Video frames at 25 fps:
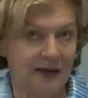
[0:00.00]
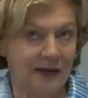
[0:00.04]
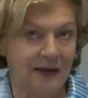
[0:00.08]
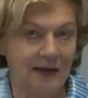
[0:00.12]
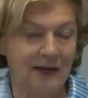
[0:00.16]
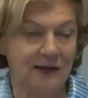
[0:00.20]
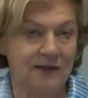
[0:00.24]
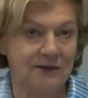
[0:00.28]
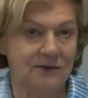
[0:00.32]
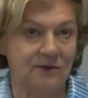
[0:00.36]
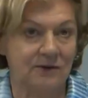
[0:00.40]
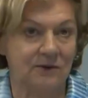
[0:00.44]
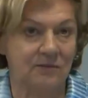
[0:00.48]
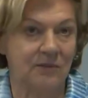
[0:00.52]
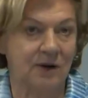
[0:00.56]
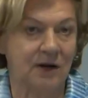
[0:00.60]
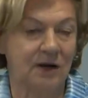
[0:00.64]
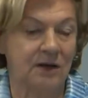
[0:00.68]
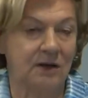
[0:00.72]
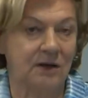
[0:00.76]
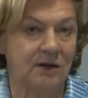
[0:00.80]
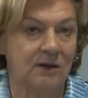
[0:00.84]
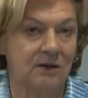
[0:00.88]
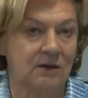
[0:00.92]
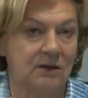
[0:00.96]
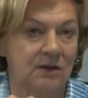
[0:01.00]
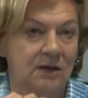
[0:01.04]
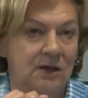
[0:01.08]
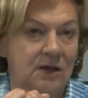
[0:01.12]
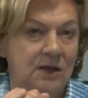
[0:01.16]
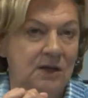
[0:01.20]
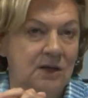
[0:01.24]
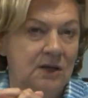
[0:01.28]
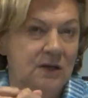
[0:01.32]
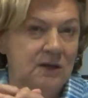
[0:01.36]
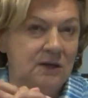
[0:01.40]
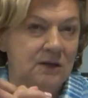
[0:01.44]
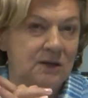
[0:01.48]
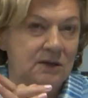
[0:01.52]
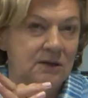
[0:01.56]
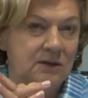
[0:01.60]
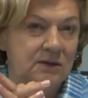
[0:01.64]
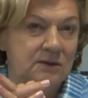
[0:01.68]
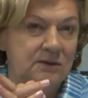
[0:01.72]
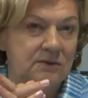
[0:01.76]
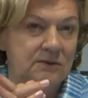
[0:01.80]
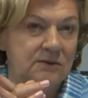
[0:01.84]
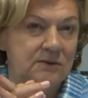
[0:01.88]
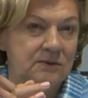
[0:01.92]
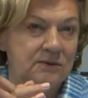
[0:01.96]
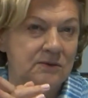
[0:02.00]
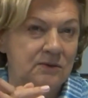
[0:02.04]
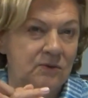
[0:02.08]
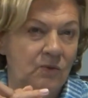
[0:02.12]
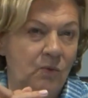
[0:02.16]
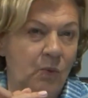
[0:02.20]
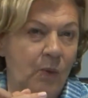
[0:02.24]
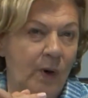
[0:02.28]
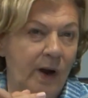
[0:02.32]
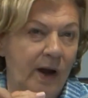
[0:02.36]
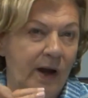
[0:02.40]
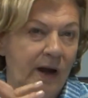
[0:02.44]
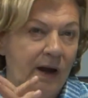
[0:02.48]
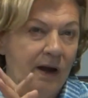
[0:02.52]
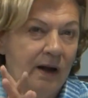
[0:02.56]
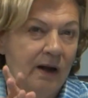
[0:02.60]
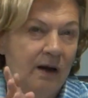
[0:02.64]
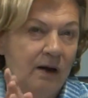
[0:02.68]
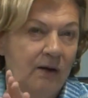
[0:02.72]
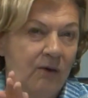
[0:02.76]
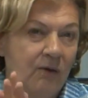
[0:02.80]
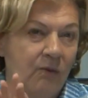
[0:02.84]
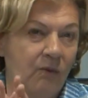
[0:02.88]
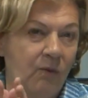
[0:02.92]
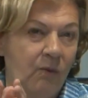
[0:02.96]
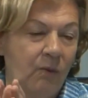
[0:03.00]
Latin America, where